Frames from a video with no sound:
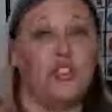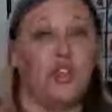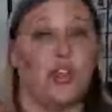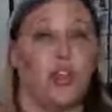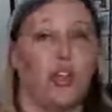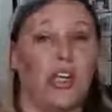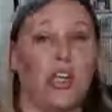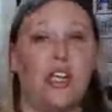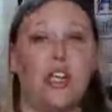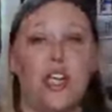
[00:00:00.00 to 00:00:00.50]

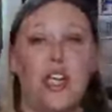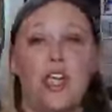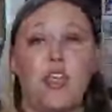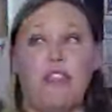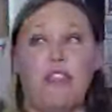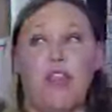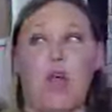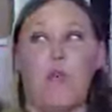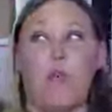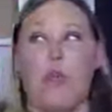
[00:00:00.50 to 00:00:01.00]
dirty
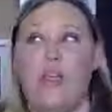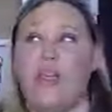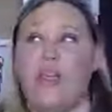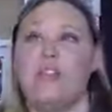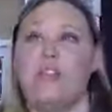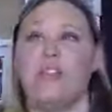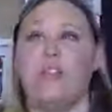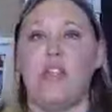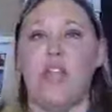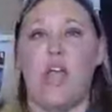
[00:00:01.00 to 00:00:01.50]
that went
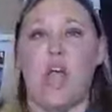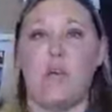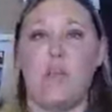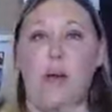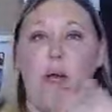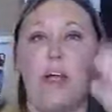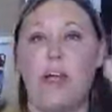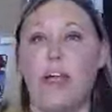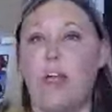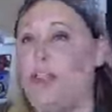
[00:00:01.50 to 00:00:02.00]
into the Yuck
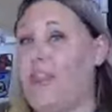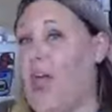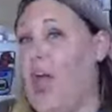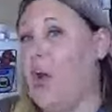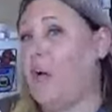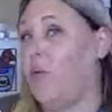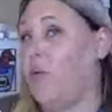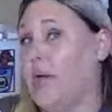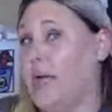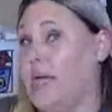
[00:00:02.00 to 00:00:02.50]
Bucket
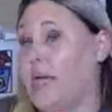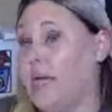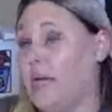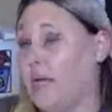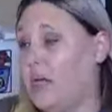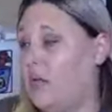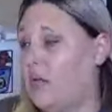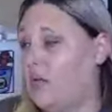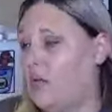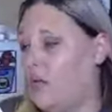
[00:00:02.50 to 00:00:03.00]
that week.
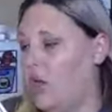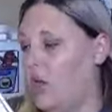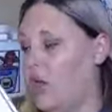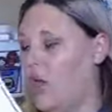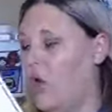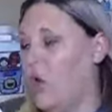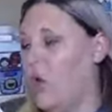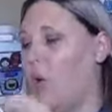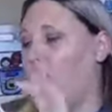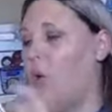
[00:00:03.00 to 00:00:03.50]

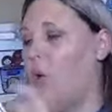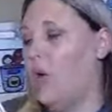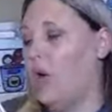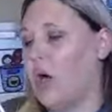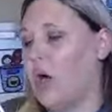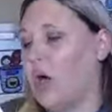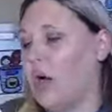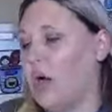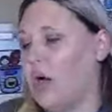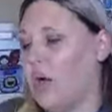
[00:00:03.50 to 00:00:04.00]

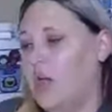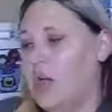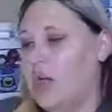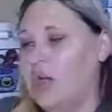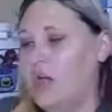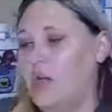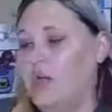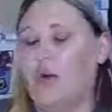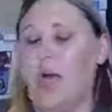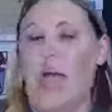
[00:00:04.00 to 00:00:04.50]
Or
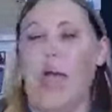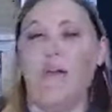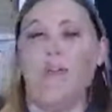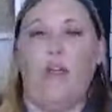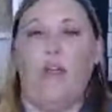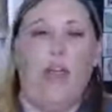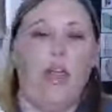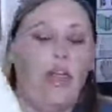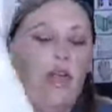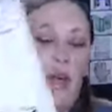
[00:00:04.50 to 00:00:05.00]
you
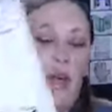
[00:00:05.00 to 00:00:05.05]
have